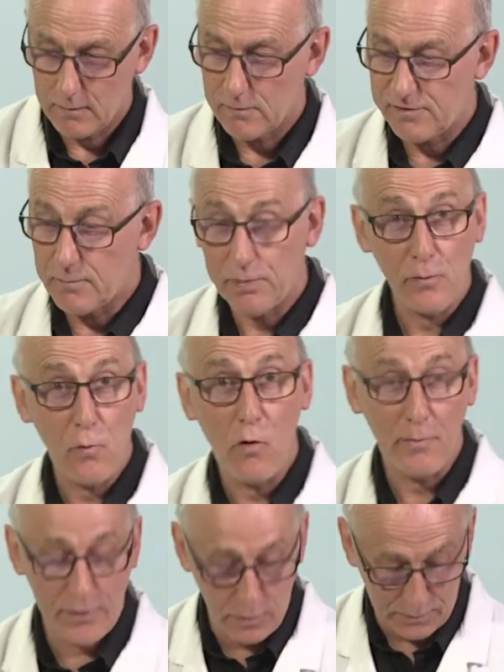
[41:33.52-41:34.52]
Simply
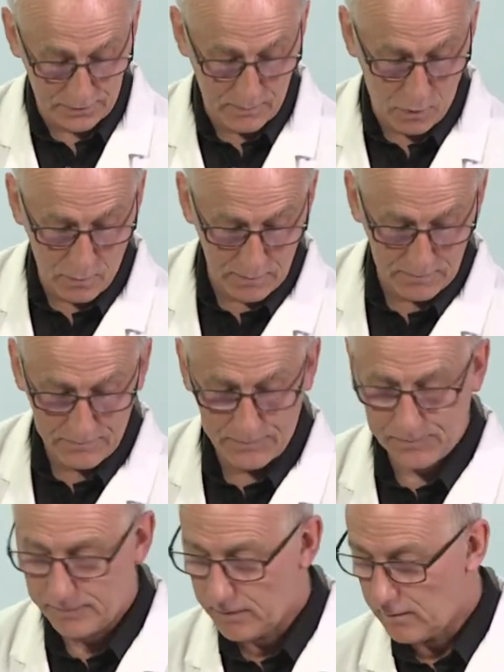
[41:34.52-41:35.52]
warming up at the moment.
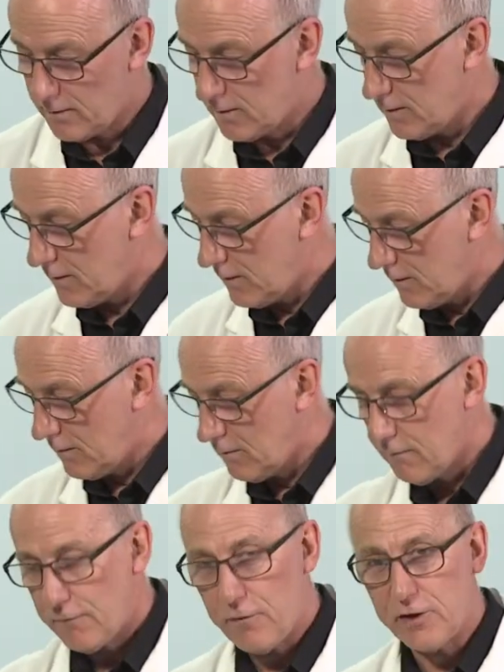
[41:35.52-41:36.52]

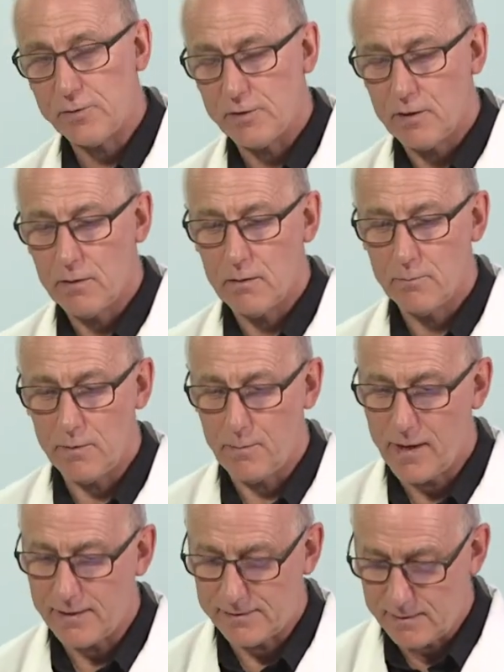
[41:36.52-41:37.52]
Fresh
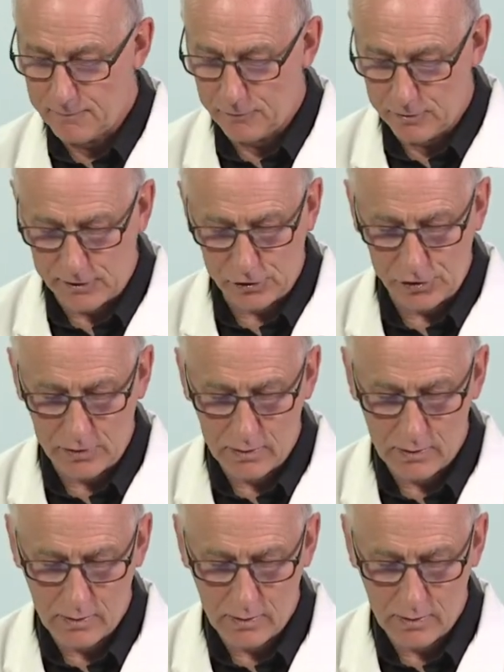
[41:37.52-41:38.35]
pipette tip for each